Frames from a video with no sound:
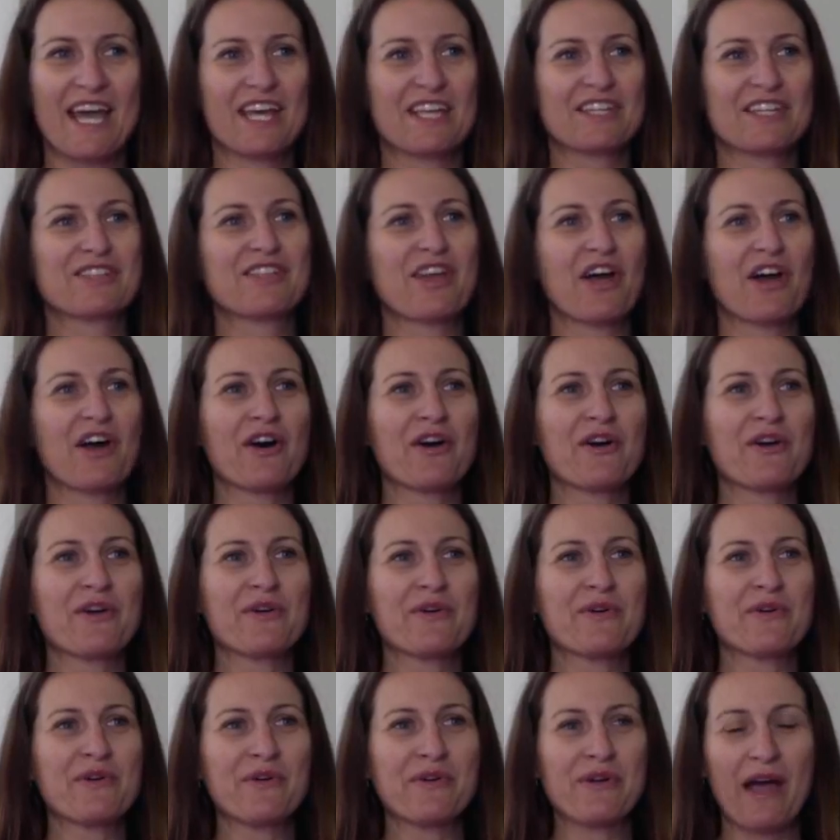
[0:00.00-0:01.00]

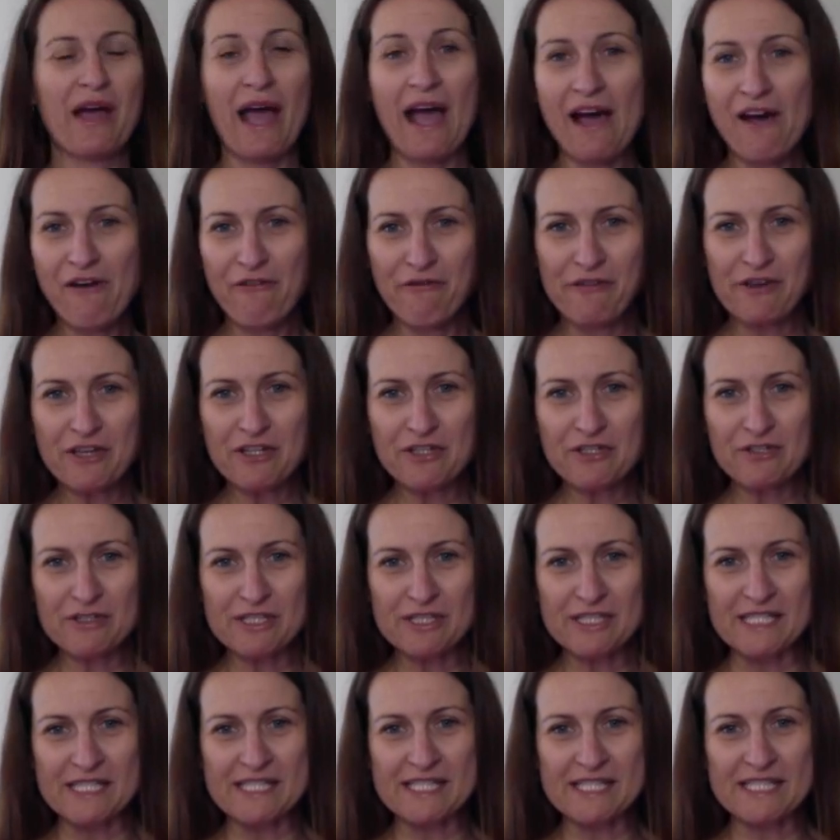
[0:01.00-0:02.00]
So our visual
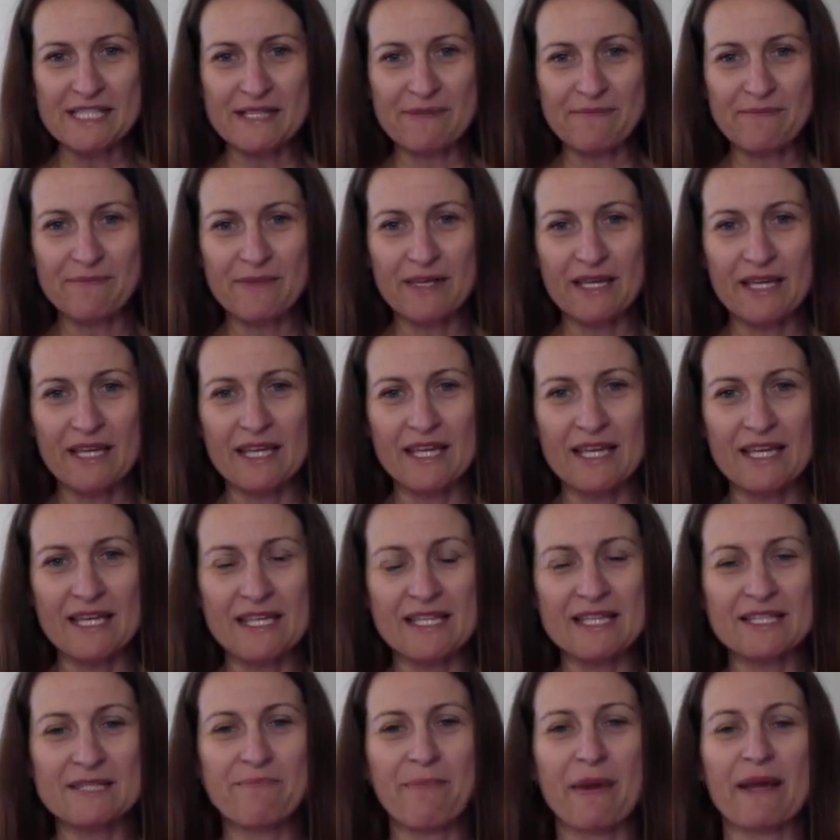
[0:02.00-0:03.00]
system
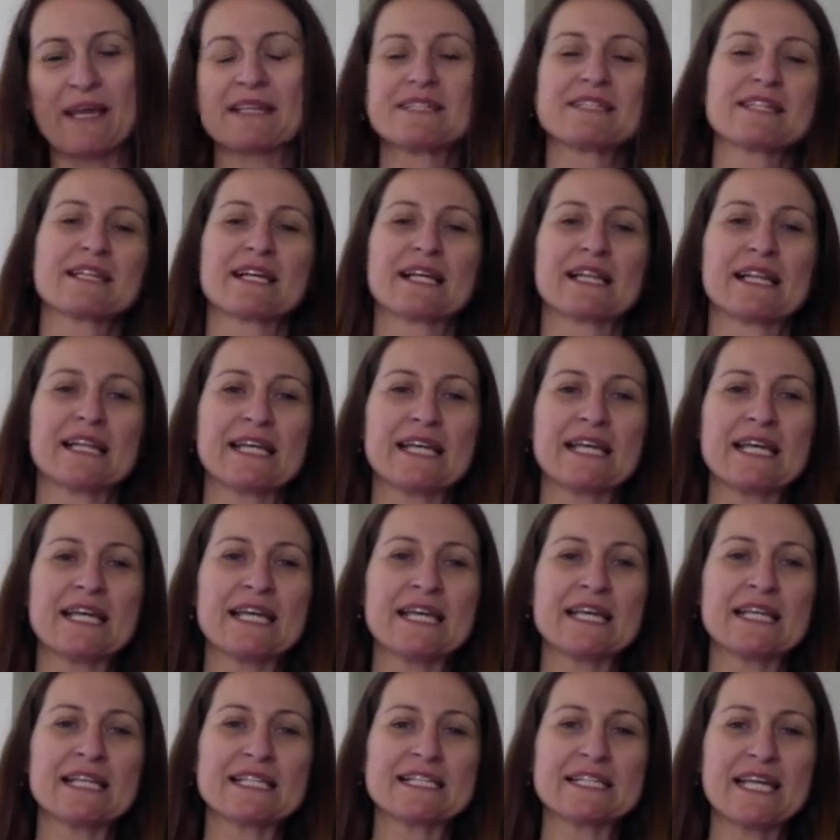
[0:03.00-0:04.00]
is
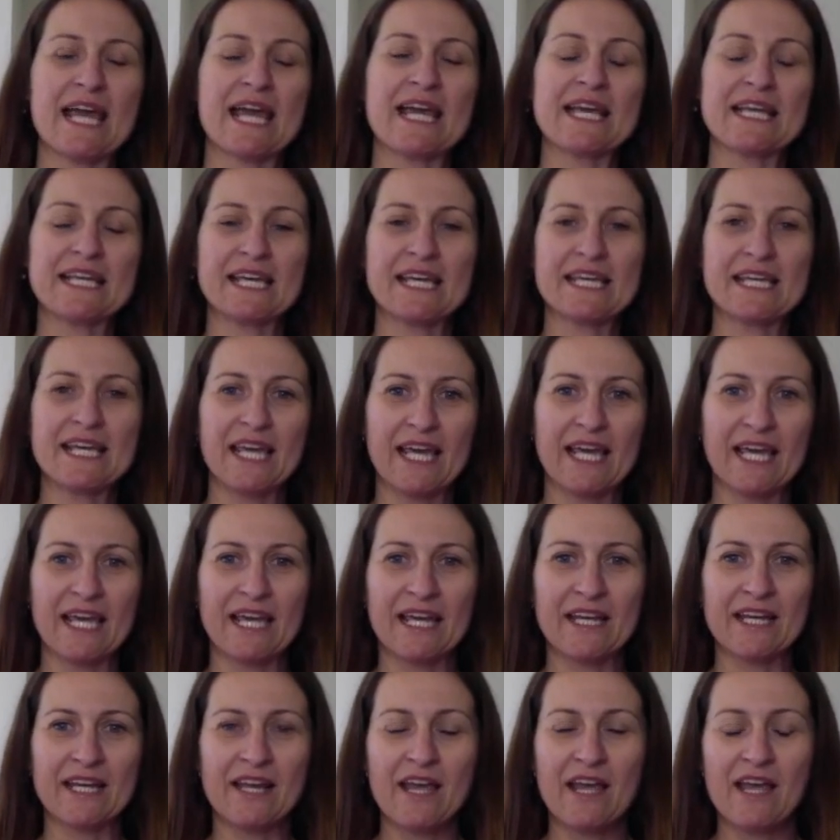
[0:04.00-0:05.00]
basically taking
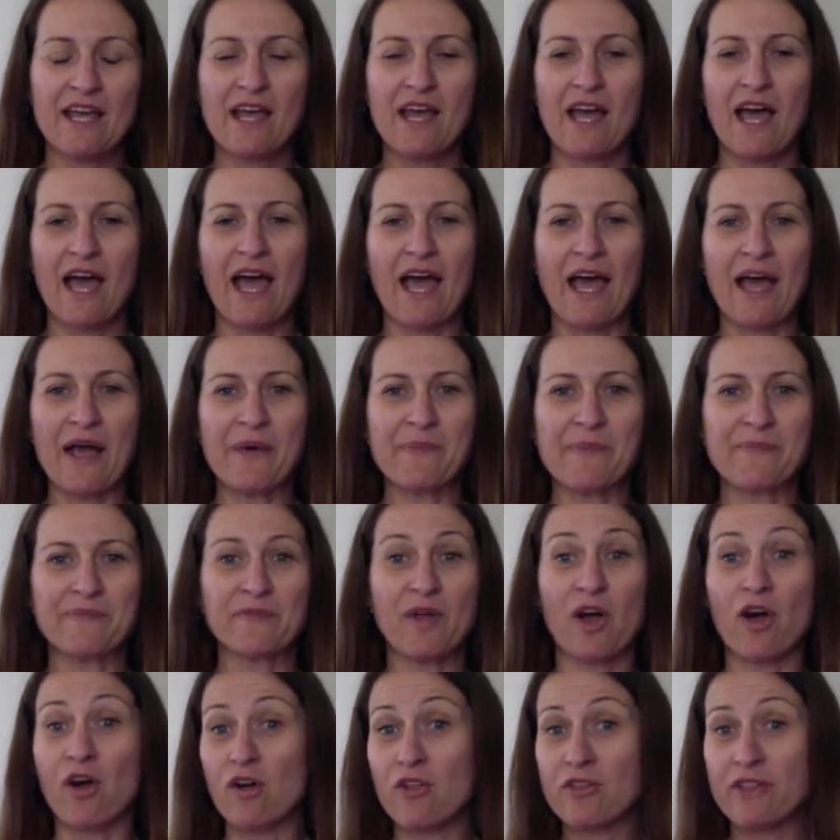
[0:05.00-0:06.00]
in
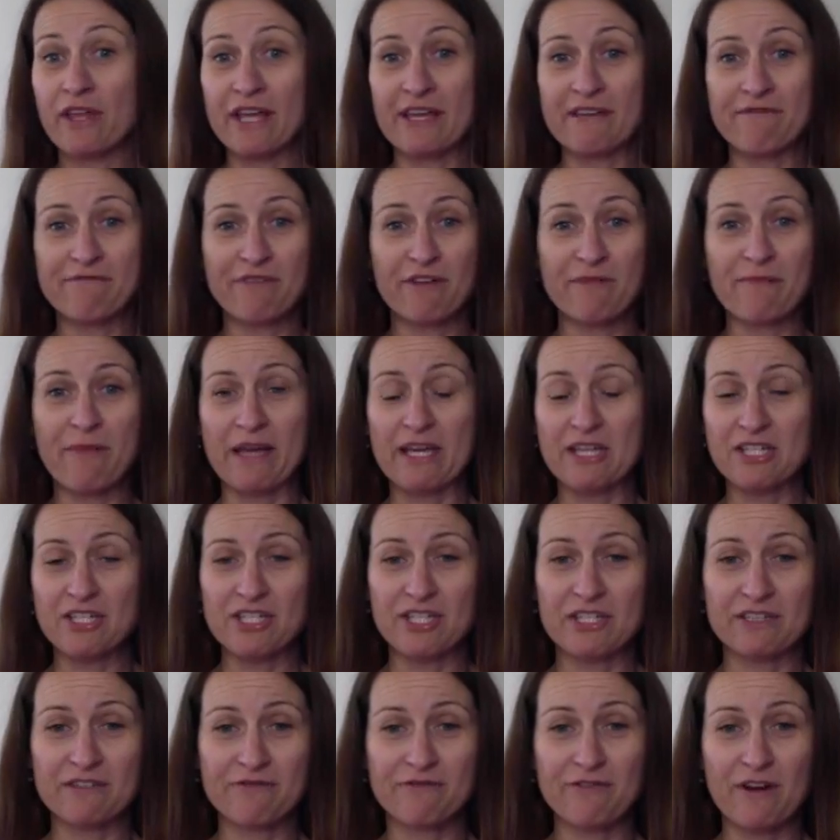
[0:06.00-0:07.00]
all the
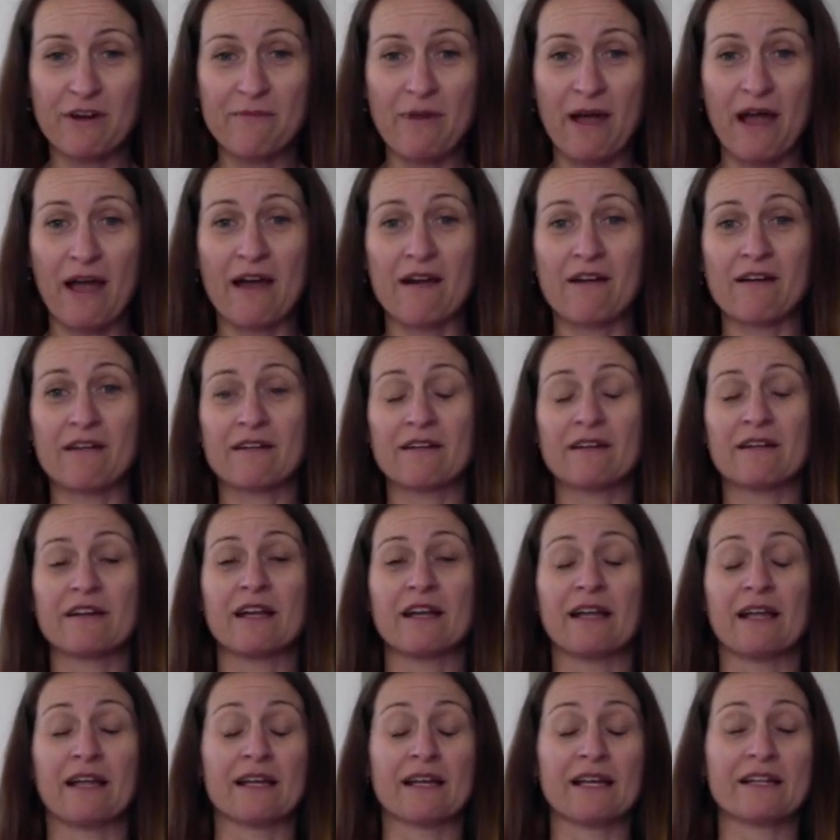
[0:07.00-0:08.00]
information from our
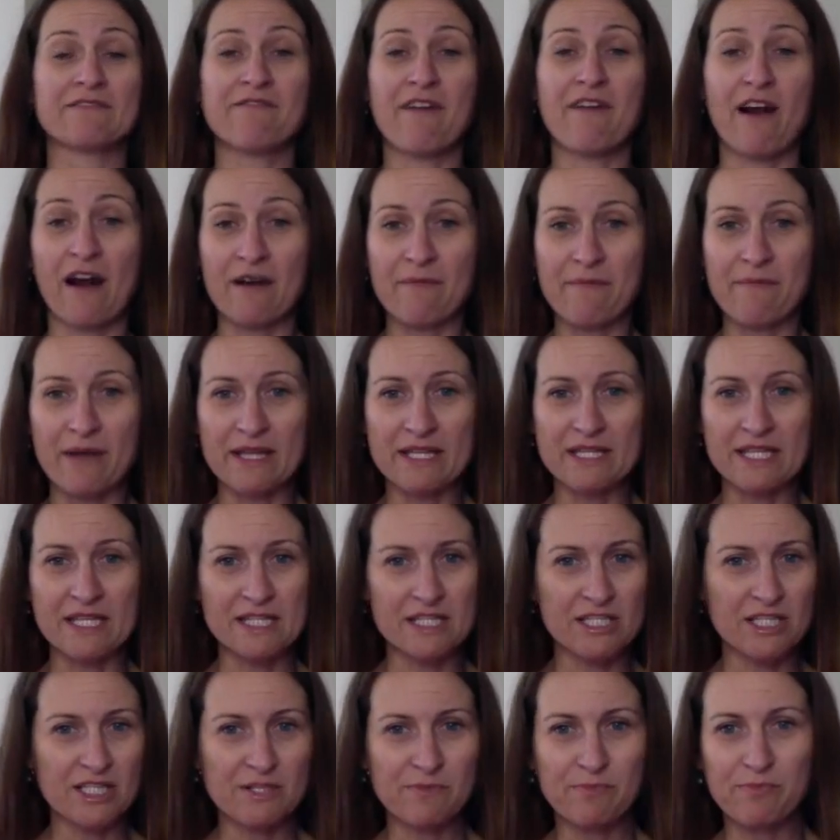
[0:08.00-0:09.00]
environment
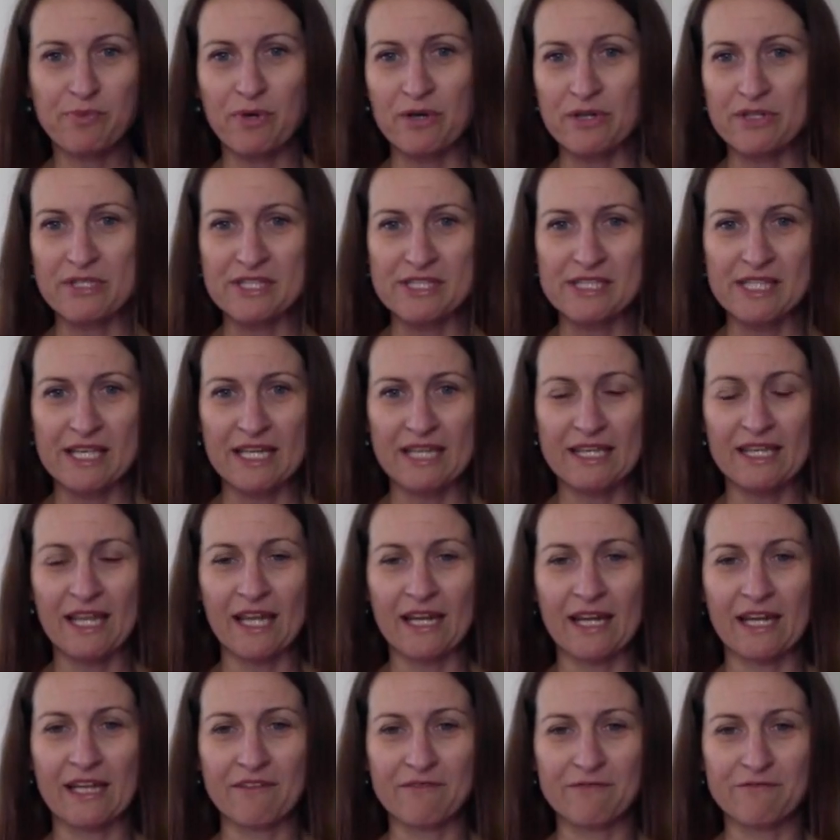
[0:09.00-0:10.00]
and just processing
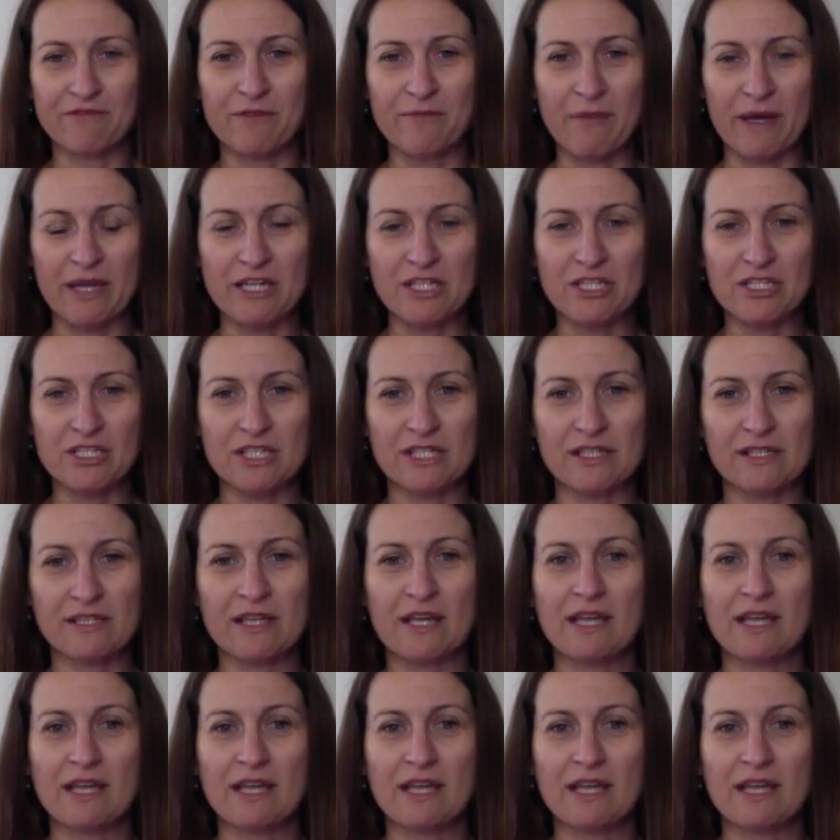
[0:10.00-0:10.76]
that information.